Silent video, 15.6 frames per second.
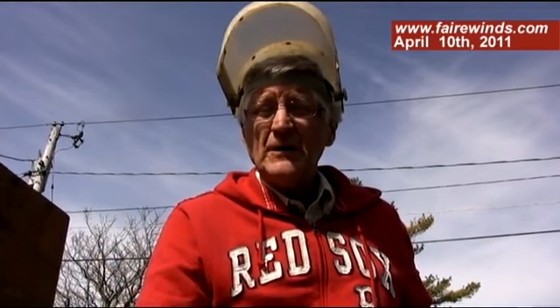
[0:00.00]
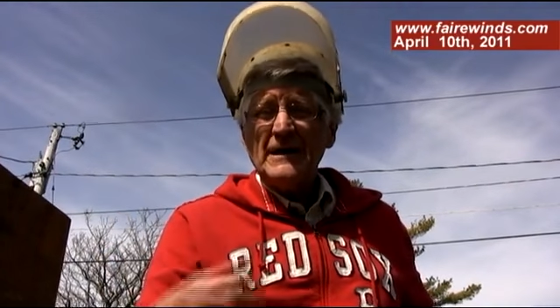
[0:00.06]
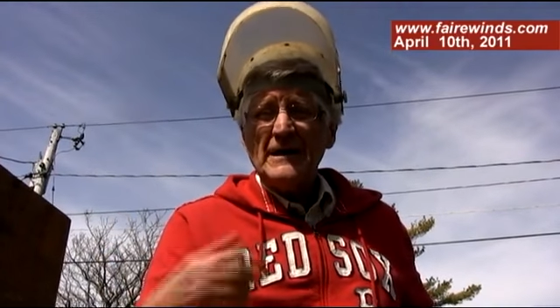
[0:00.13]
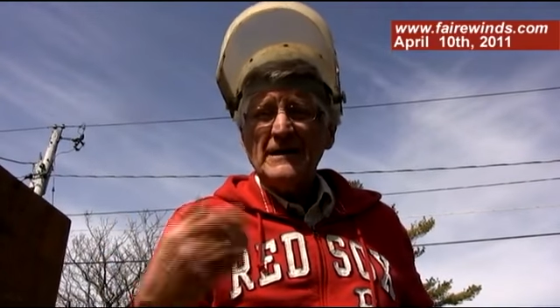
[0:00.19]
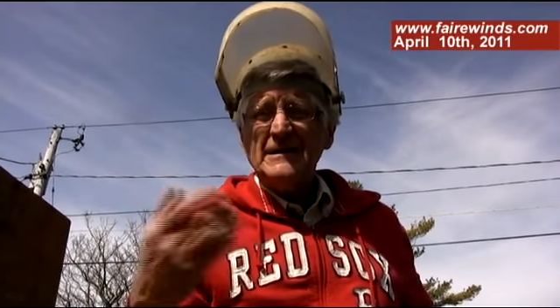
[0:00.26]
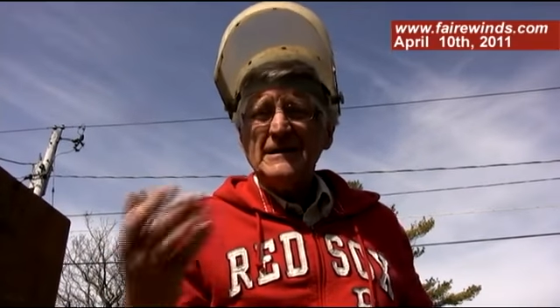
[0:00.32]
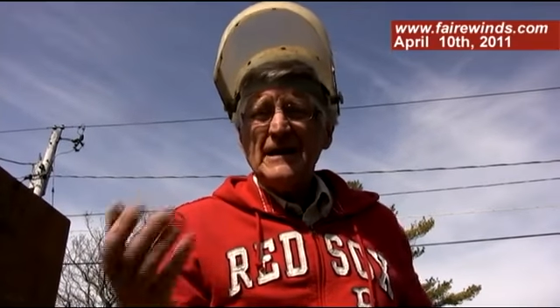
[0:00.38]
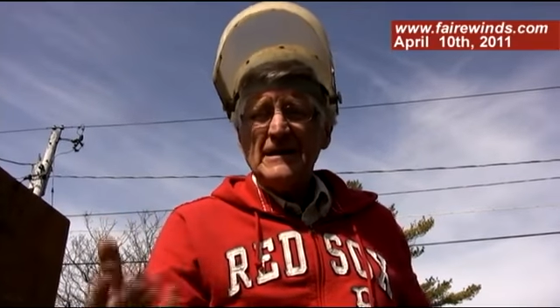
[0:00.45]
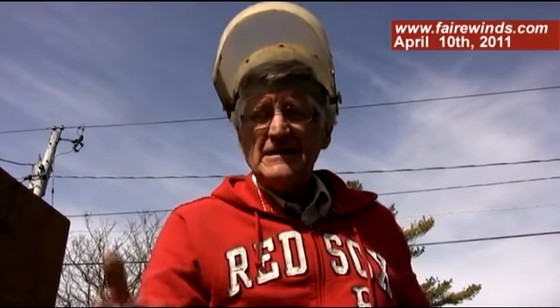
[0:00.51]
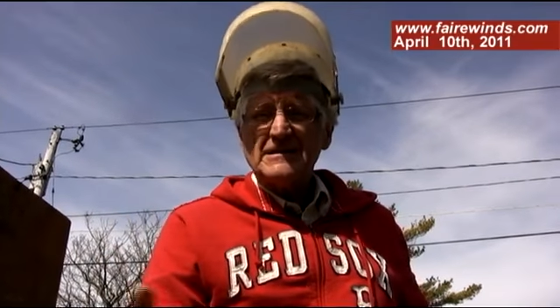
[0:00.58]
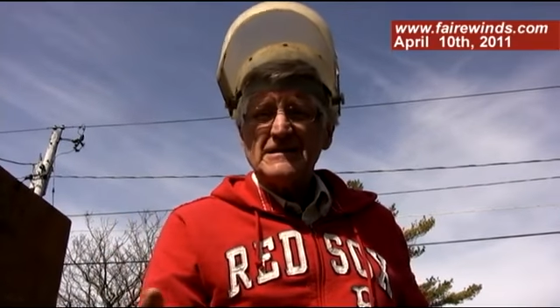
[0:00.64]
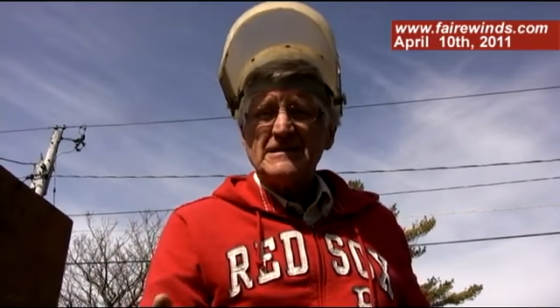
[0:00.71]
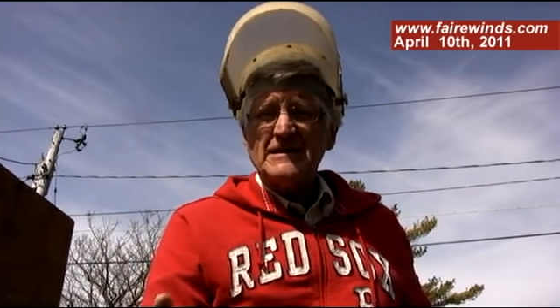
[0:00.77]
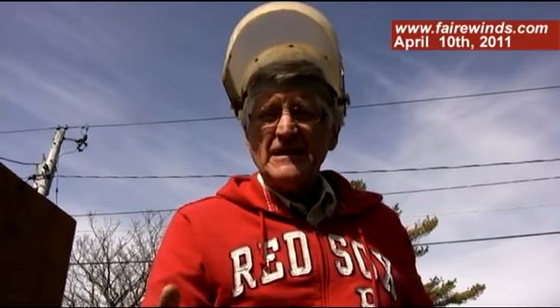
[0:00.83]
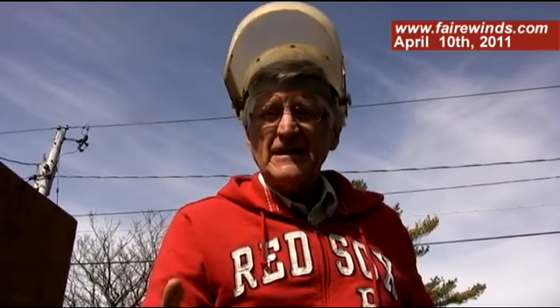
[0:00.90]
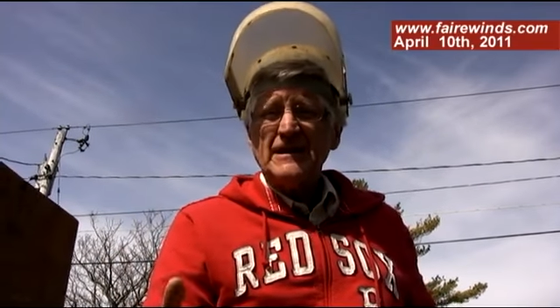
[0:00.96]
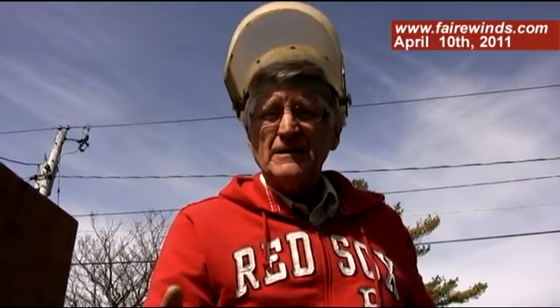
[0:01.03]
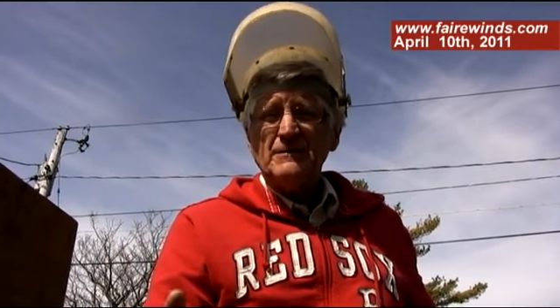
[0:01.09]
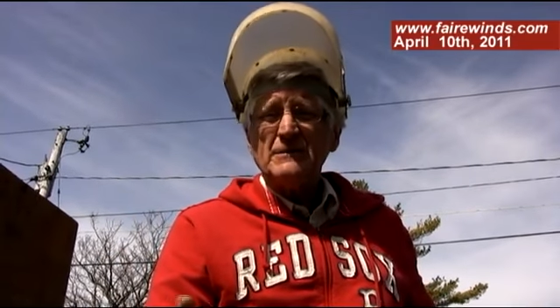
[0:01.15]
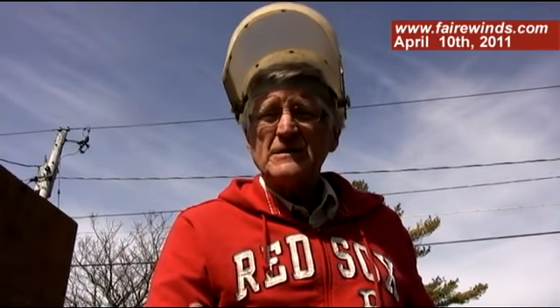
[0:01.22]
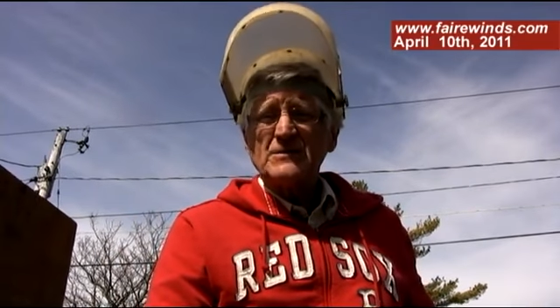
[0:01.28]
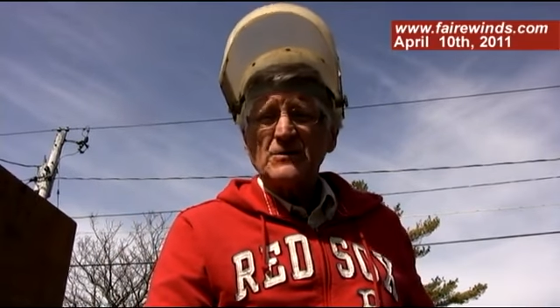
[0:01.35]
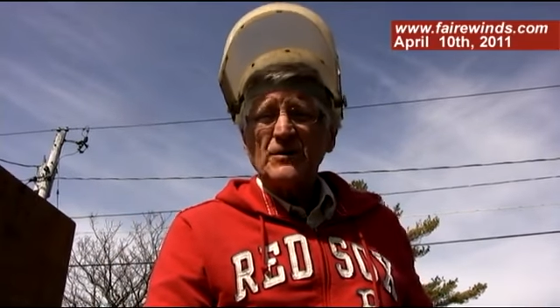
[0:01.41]
in that steam
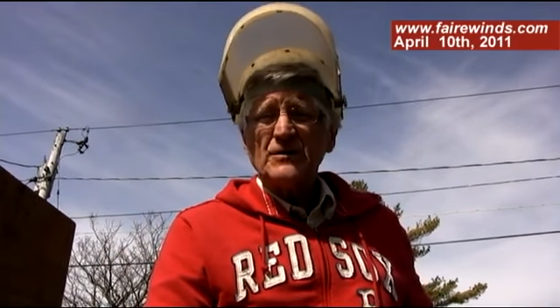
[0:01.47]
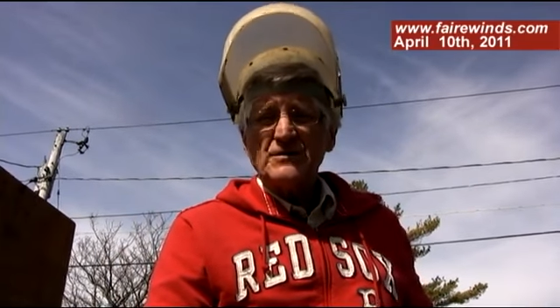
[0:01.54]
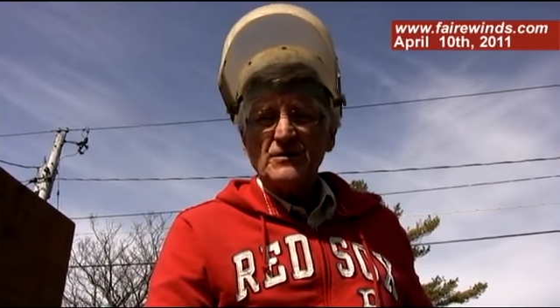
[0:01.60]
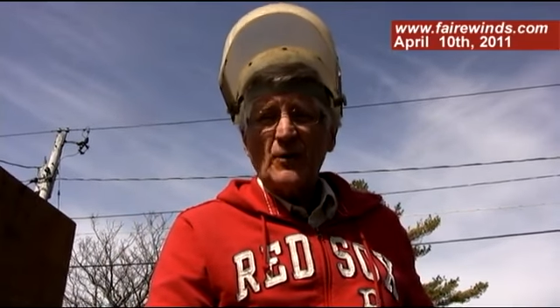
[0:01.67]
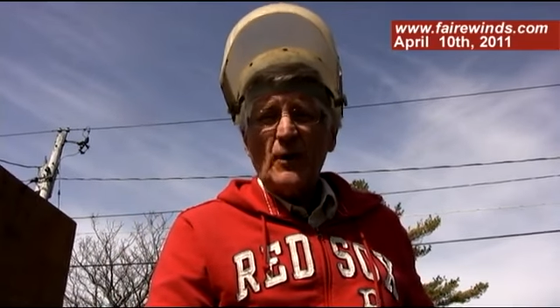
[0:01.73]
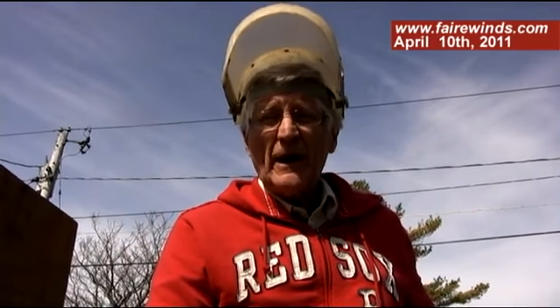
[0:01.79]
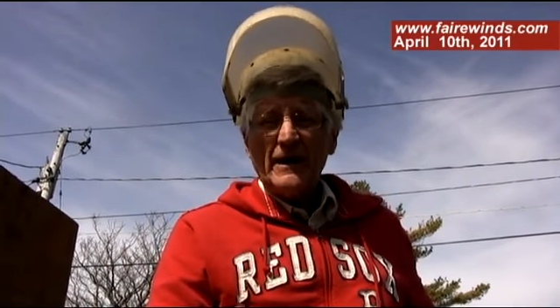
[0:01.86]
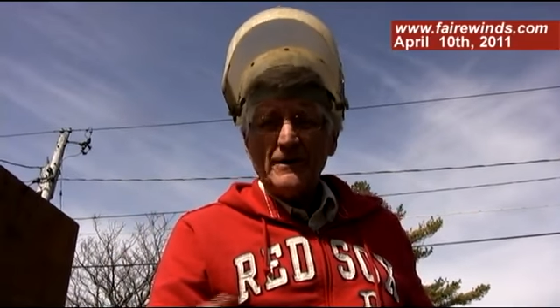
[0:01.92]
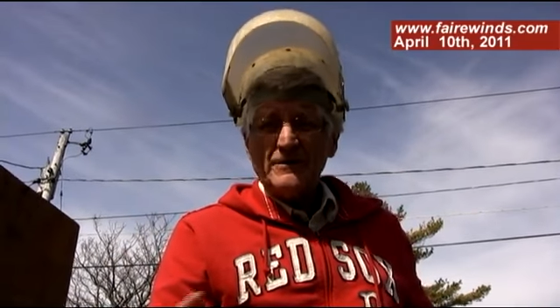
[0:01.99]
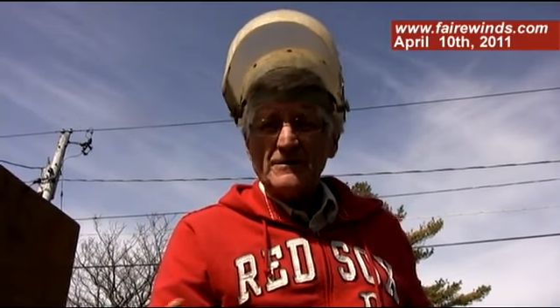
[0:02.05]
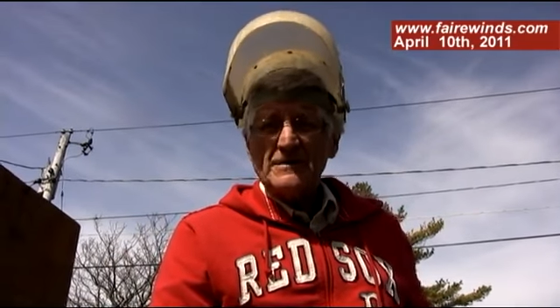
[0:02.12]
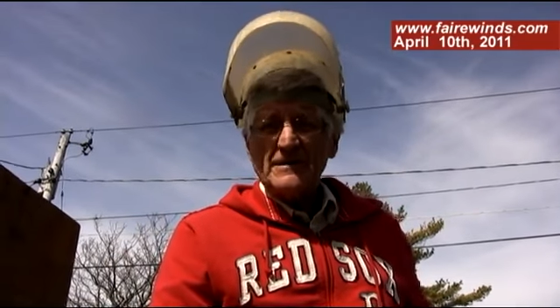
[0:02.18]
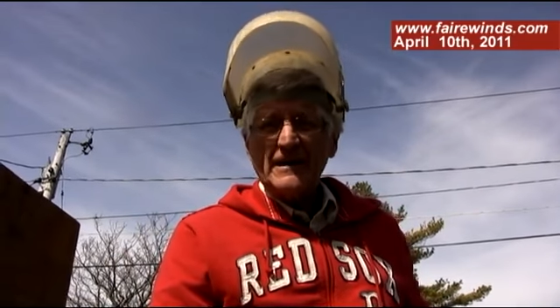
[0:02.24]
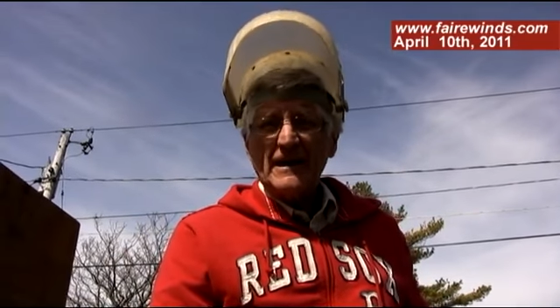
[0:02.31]
is also hydrogen